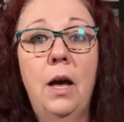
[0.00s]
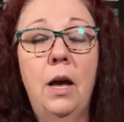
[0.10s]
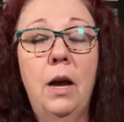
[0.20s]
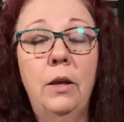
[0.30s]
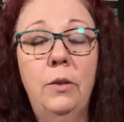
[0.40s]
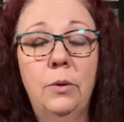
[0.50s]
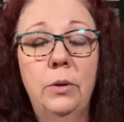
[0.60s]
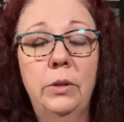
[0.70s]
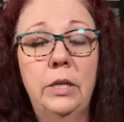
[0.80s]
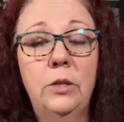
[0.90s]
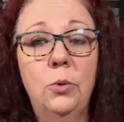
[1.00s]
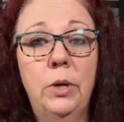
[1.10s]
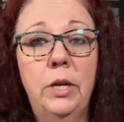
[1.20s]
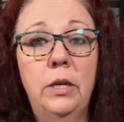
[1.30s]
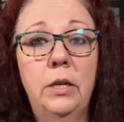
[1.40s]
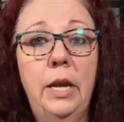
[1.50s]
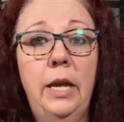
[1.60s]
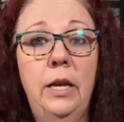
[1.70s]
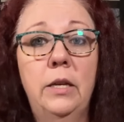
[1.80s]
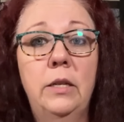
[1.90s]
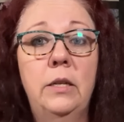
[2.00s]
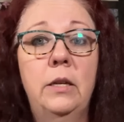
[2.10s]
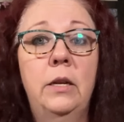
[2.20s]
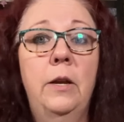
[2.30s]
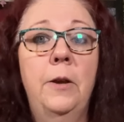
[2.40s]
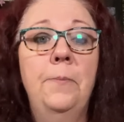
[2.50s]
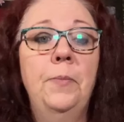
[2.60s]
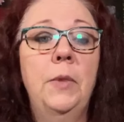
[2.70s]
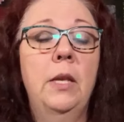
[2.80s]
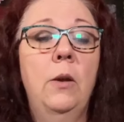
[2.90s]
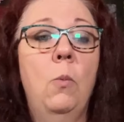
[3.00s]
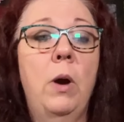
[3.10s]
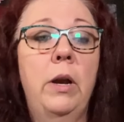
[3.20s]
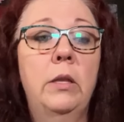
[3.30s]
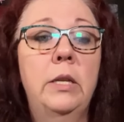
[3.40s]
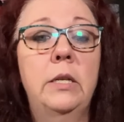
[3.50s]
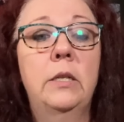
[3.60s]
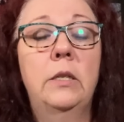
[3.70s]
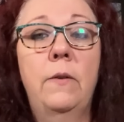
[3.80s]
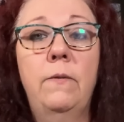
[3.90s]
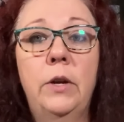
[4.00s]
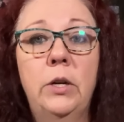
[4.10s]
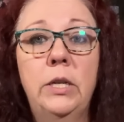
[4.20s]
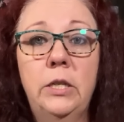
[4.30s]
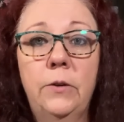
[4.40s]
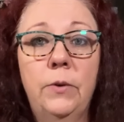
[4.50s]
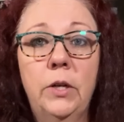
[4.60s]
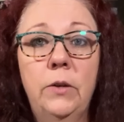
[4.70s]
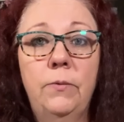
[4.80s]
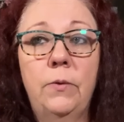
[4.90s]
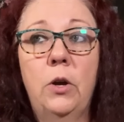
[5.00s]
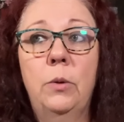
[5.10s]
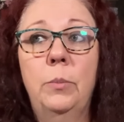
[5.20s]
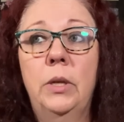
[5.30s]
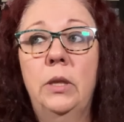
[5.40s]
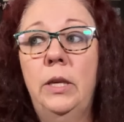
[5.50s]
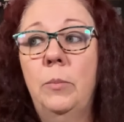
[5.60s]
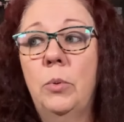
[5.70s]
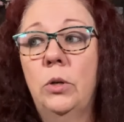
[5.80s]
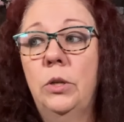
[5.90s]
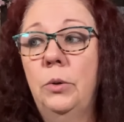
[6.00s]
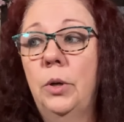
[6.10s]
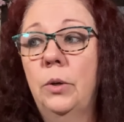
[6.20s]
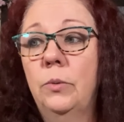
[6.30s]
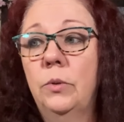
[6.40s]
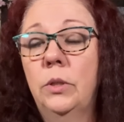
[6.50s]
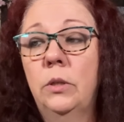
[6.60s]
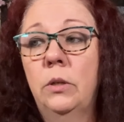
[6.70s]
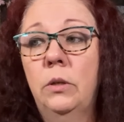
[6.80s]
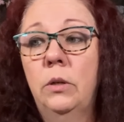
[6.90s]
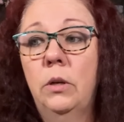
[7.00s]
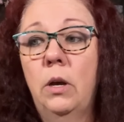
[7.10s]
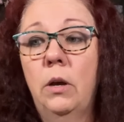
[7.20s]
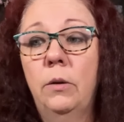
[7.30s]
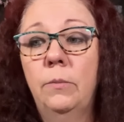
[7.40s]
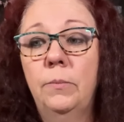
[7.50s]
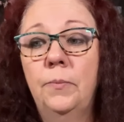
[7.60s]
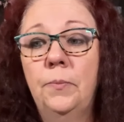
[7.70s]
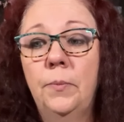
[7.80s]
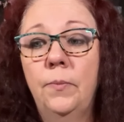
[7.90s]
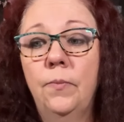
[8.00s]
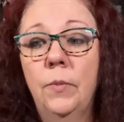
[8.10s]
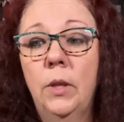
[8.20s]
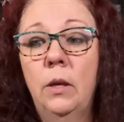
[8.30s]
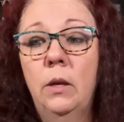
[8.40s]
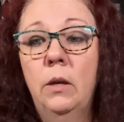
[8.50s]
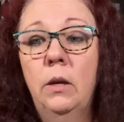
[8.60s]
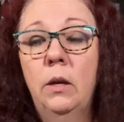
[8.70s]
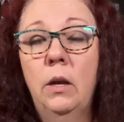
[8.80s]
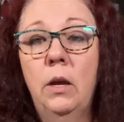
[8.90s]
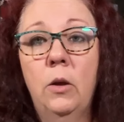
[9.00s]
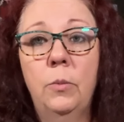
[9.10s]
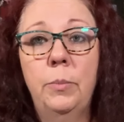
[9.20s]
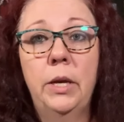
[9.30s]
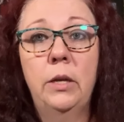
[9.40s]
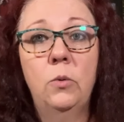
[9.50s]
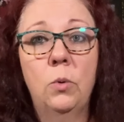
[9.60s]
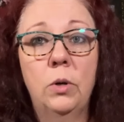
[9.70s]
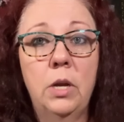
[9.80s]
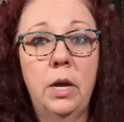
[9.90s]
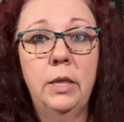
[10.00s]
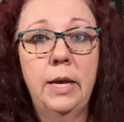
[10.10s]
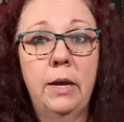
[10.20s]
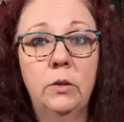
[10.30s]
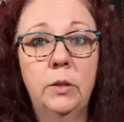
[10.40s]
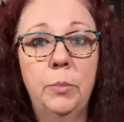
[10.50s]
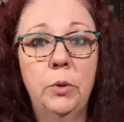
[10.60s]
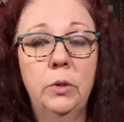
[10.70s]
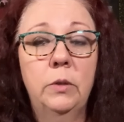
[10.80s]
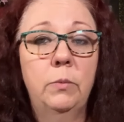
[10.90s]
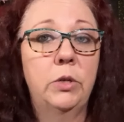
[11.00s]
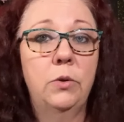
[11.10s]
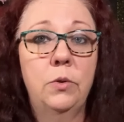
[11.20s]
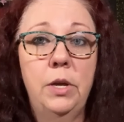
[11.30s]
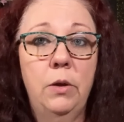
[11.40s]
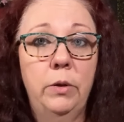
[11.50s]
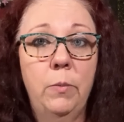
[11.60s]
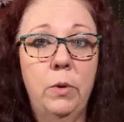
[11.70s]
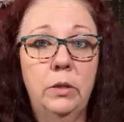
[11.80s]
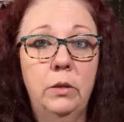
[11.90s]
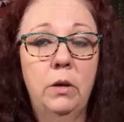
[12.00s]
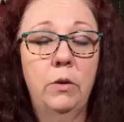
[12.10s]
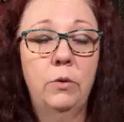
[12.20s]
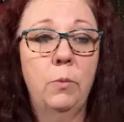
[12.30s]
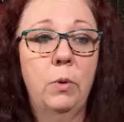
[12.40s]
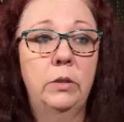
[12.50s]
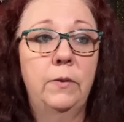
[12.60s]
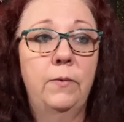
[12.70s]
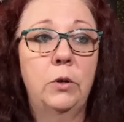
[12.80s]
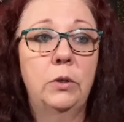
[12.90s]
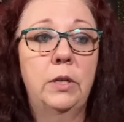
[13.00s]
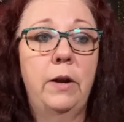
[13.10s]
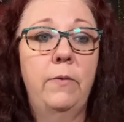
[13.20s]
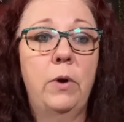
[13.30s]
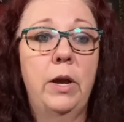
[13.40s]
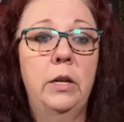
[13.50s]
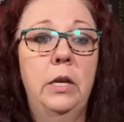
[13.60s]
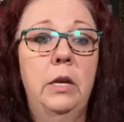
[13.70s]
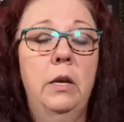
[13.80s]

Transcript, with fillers: I thoroughly enjoyed it. And while it is very different from Leigh Bardugo's um, Hellbent or Ninth House books, which are the only one other ones of hers that I've read.